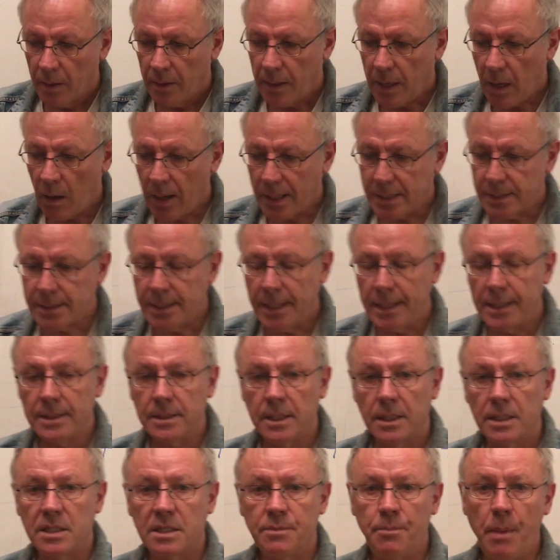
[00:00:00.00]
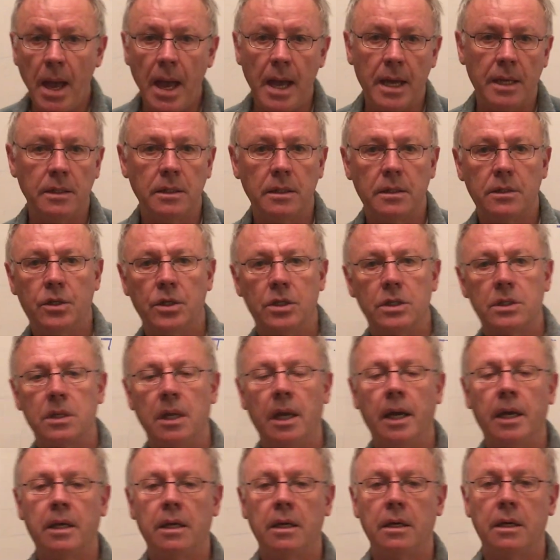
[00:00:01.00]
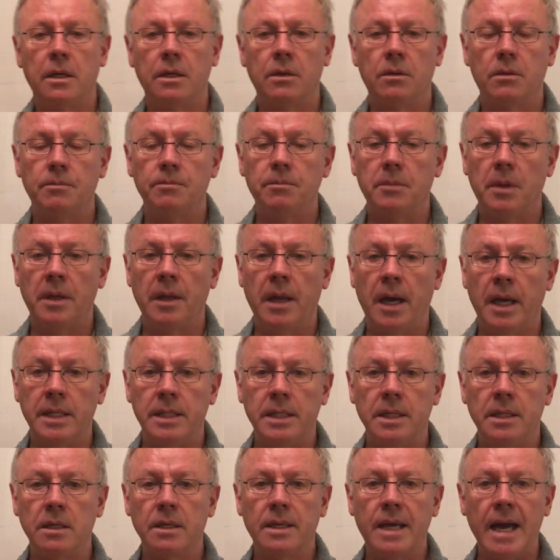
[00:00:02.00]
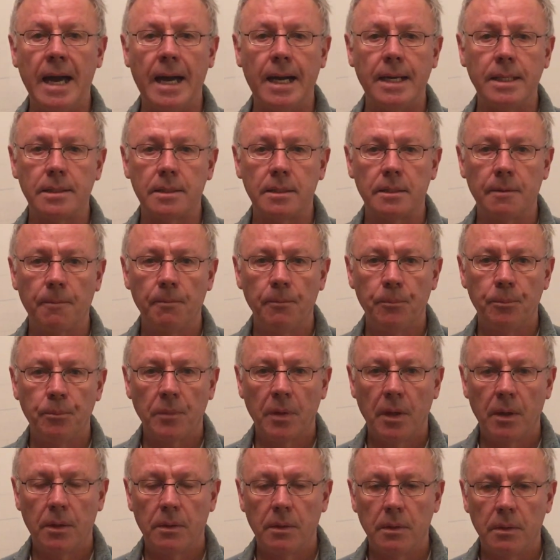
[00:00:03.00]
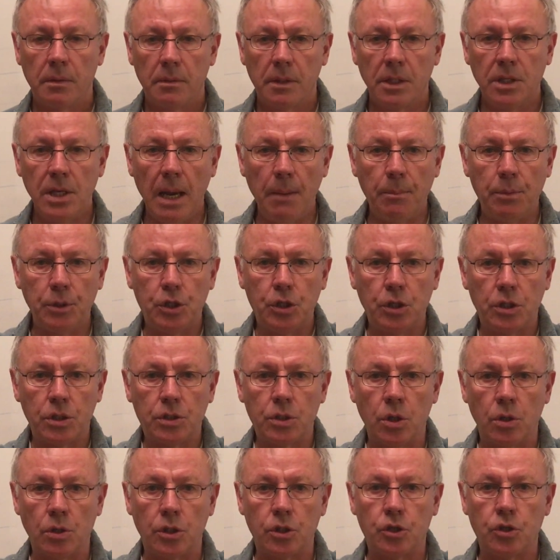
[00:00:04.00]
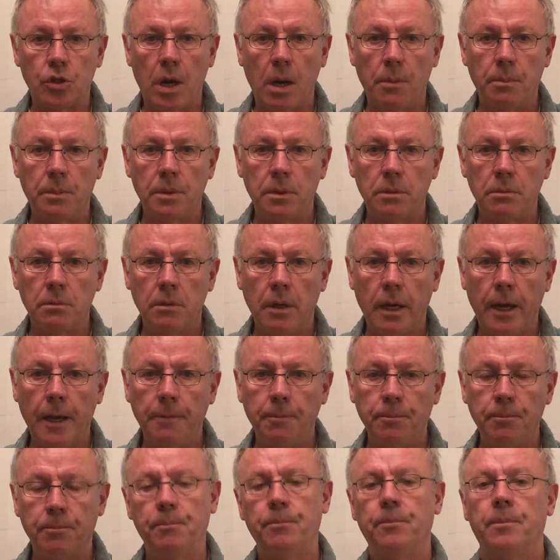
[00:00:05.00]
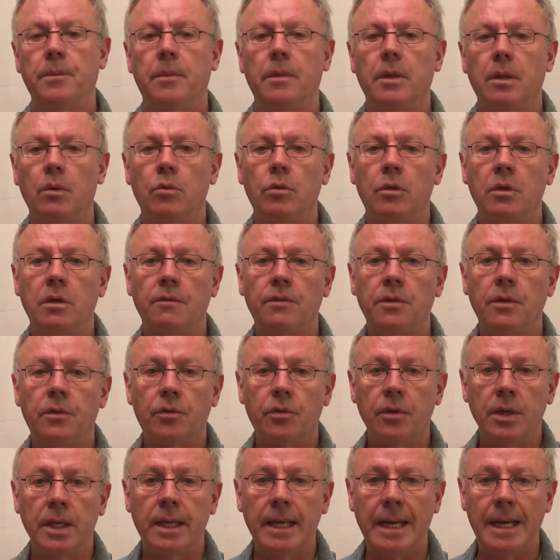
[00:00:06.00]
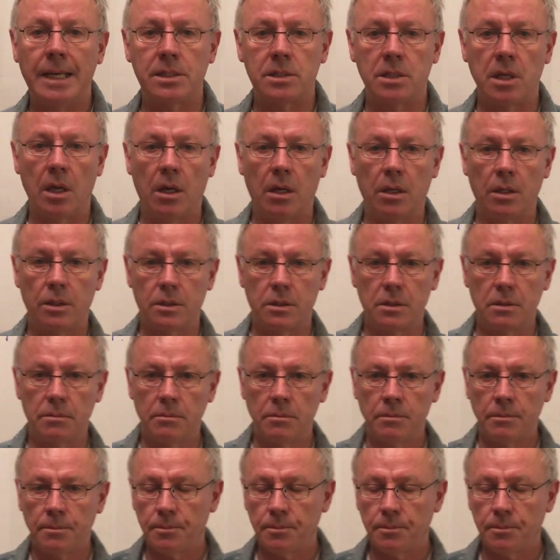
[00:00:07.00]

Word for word: Now, as things expand, just like a, an ideal gas, the temperature is going to drop, right? One of the three gas laws.